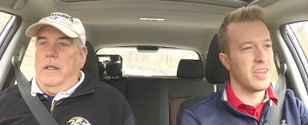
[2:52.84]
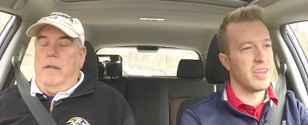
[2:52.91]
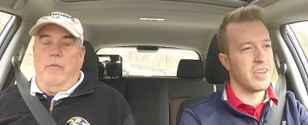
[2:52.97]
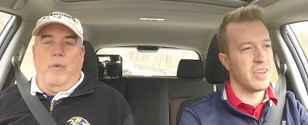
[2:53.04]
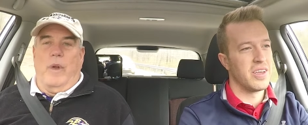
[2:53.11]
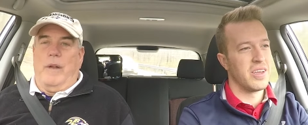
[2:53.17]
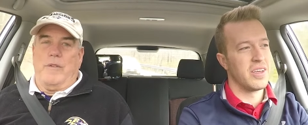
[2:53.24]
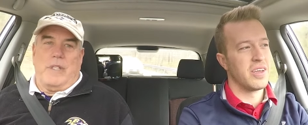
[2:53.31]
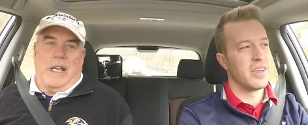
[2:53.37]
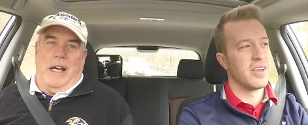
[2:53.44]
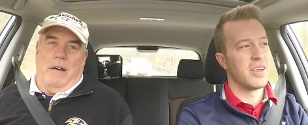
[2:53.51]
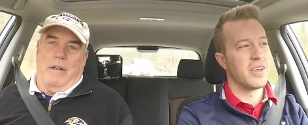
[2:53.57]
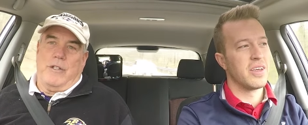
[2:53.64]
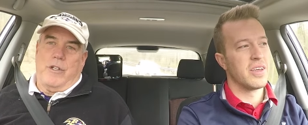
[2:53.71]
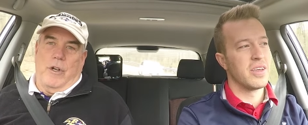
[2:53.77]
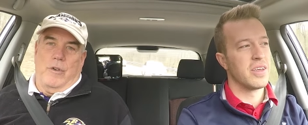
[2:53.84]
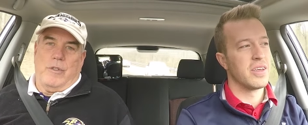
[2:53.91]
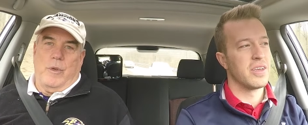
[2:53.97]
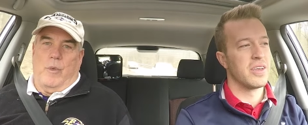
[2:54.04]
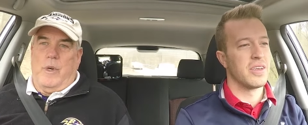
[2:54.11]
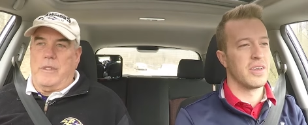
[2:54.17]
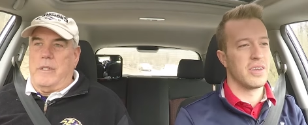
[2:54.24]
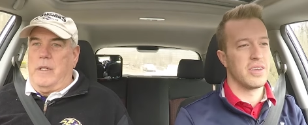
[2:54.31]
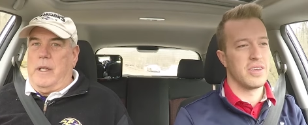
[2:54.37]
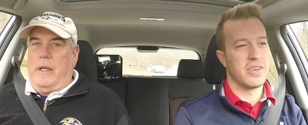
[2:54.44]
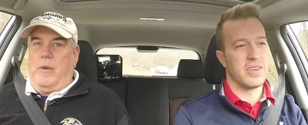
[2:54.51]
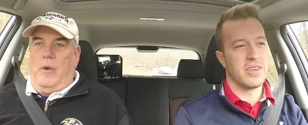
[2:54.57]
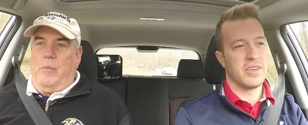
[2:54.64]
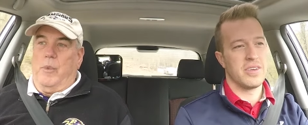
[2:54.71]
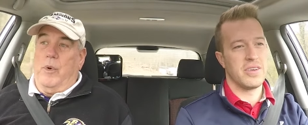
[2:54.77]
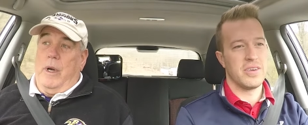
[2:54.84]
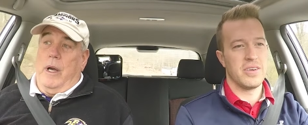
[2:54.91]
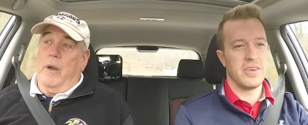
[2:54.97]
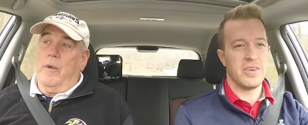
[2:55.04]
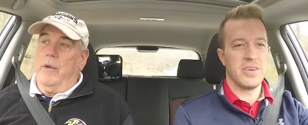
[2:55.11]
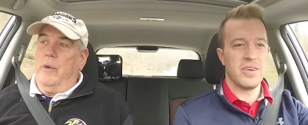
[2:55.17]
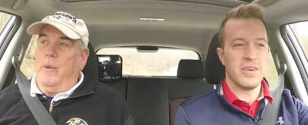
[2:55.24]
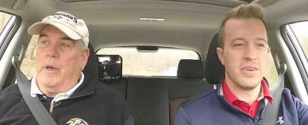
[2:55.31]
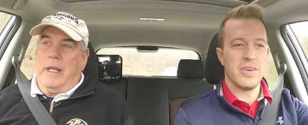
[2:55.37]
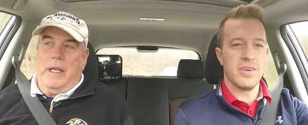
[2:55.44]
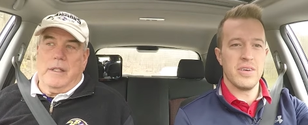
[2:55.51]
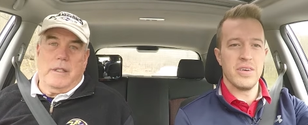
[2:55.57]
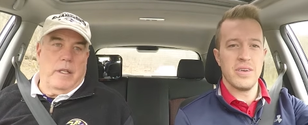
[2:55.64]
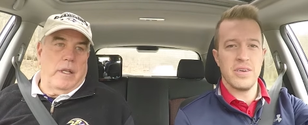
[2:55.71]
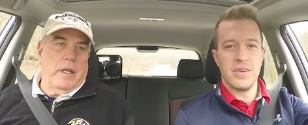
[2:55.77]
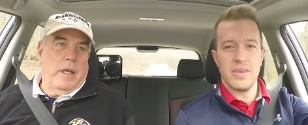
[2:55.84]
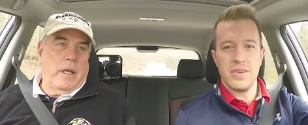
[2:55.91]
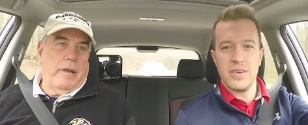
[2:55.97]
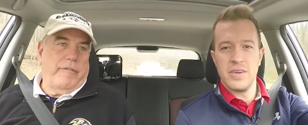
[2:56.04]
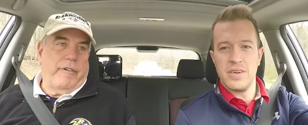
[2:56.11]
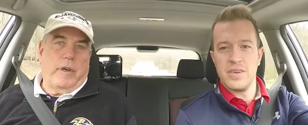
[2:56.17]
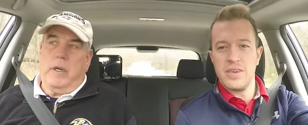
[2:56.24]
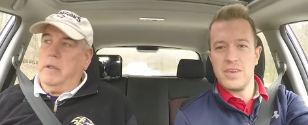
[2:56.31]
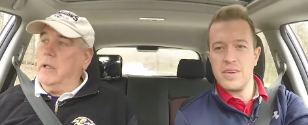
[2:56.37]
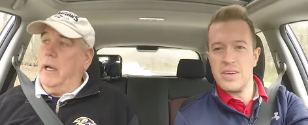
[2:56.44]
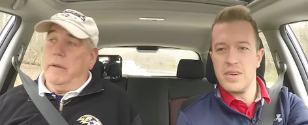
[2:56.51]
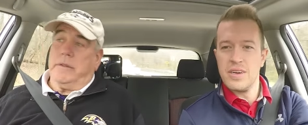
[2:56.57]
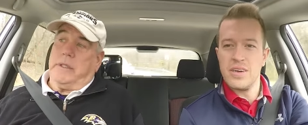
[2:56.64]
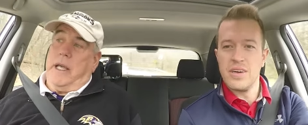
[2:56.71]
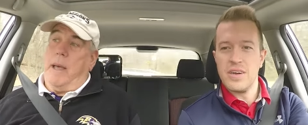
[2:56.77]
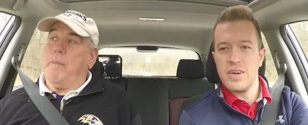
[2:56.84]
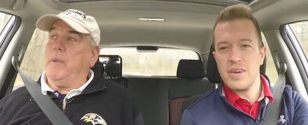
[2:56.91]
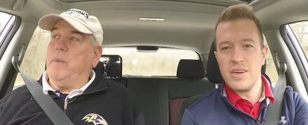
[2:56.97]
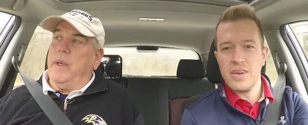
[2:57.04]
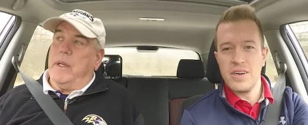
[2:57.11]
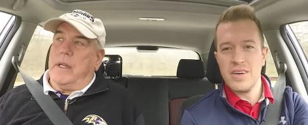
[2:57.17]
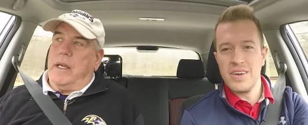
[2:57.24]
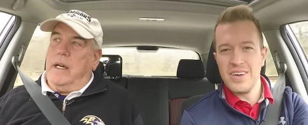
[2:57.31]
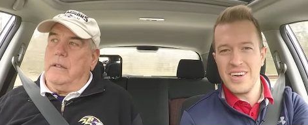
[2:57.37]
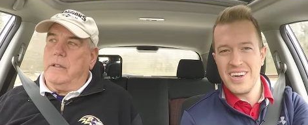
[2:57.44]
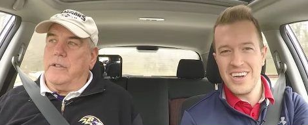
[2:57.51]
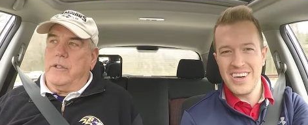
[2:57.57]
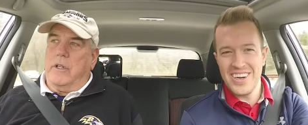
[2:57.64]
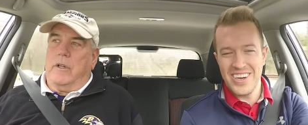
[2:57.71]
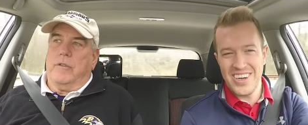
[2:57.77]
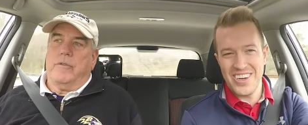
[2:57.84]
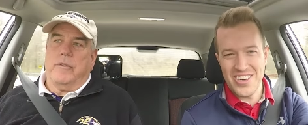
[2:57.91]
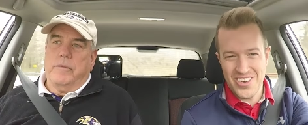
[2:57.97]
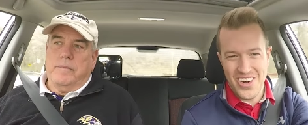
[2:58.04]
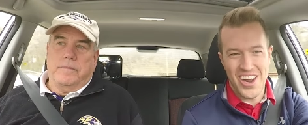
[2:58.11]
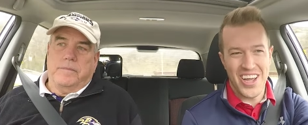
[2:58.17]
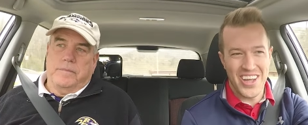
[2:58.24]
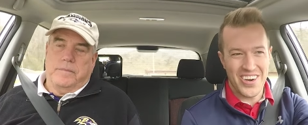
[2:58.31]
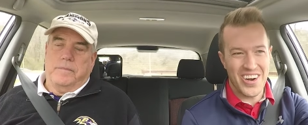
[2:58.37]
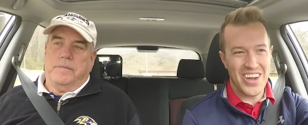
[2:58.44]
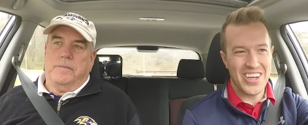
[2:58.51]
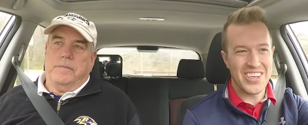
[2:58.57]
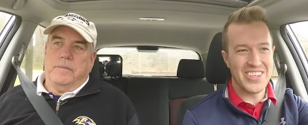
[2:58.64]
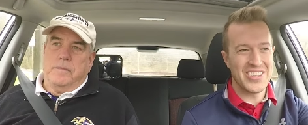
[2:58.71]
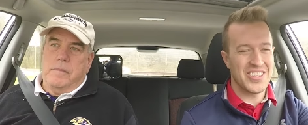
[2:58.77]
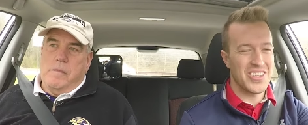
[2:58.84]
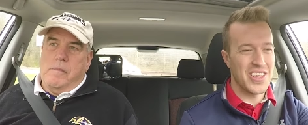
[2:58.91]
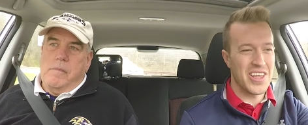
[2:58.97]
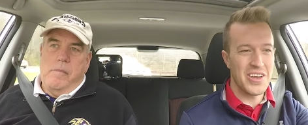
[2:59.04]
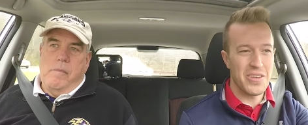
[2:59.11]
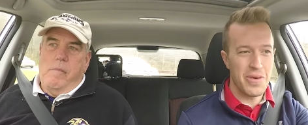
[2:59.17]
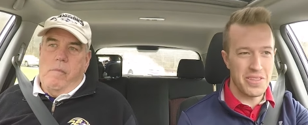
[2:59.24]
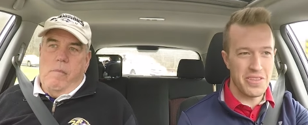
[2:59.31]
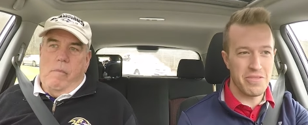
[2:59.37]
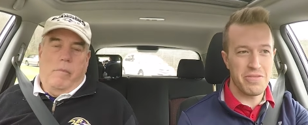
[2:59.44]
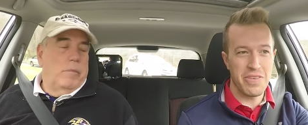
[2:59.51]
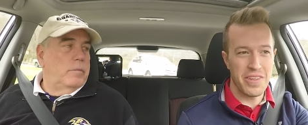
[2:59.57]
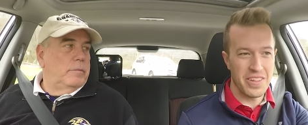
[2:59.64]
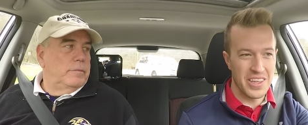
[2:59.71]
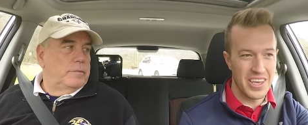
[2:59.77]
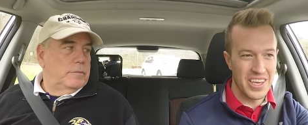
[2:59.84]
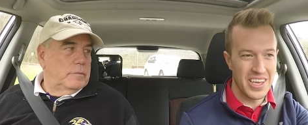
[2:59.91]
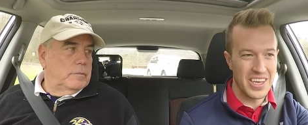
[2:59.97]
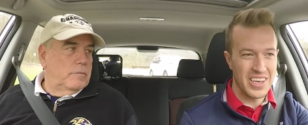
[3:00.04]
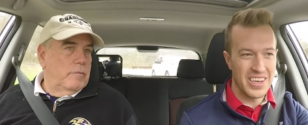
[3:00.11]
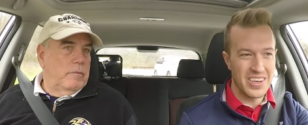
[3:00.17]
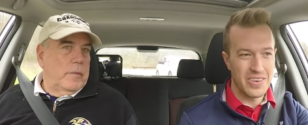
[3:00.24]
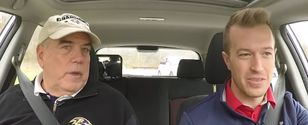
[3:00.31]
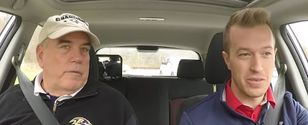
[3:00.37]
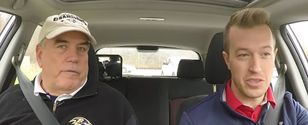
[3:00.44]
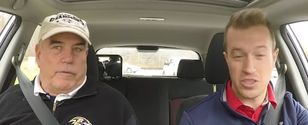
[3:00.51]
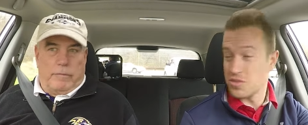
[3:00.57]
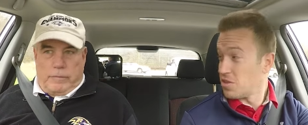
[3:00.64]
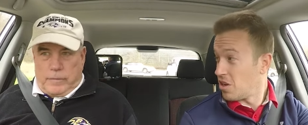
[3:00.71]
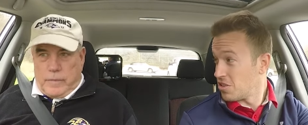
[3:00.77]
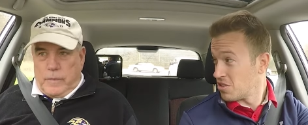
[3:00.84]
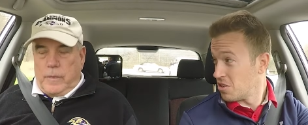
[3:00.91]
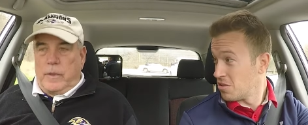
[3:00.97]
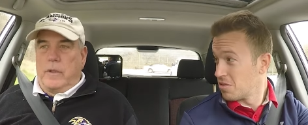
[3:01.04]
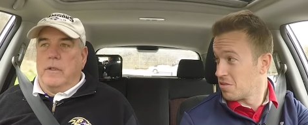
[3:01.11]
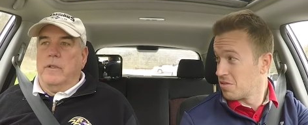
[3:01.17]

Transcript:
Speaker 1: Even when I was a college coach, it wasn't like, well, boy, I really want to get to the NFL. I was happy being a college coach.
Speaker 2: Right, right. So then you went to Findlay, which is also